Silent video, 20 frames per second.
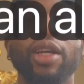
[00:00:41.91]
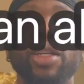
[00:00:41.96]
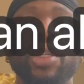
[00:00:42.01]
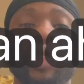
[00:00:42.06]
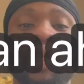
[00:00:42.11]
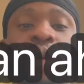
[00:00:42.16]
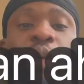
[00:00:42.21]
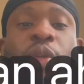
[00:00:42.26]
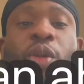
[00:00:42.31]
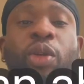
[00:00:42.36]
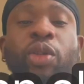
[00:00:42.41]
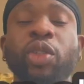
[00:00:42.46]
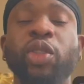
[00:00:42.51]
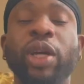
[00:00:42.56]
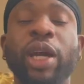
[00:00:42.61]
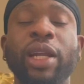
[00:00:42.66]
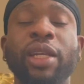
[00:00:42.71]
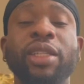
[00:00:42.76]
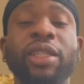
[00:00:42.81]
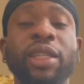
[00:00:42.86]
So don't
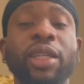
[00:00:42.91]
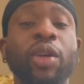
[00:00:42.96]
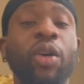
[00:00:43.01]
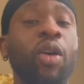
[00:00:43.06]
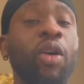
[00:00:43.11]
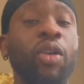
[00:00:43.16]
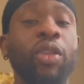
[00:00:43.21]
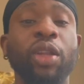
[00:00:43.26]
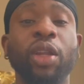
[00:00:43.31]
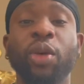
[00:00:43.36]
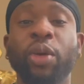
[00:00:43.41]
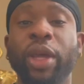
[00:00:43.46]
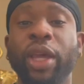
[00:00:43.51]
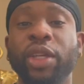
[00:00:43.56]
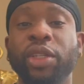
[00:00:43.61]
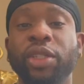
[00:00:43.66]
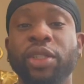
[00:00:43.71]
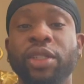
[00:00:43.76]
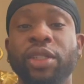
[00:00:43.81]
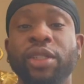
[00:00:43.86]
try to see all the
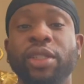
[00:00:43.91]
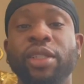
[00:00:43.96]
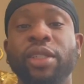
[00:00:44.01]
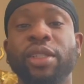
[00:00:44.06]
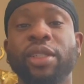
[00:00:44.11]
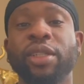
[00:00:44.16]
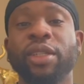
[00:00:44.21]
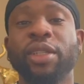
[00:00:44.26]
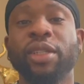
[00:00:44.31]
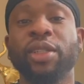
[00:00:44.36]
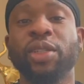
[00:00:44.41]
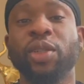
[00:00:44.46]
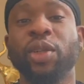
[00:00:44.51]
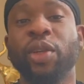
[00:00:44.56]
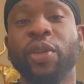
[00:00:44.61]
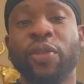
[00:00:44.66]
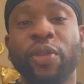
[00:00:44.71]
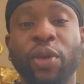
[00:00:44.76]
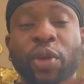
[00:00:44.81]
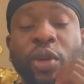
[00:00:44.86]
locations. So
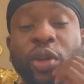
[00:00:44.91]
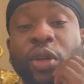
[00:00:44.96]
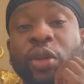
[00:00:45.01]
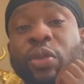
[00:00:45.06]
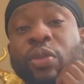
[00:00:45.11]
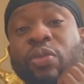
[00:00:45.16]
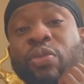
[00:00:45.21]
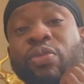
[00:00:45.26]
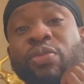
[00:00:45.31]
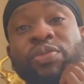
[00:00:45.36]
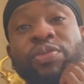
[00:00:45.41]
if you go to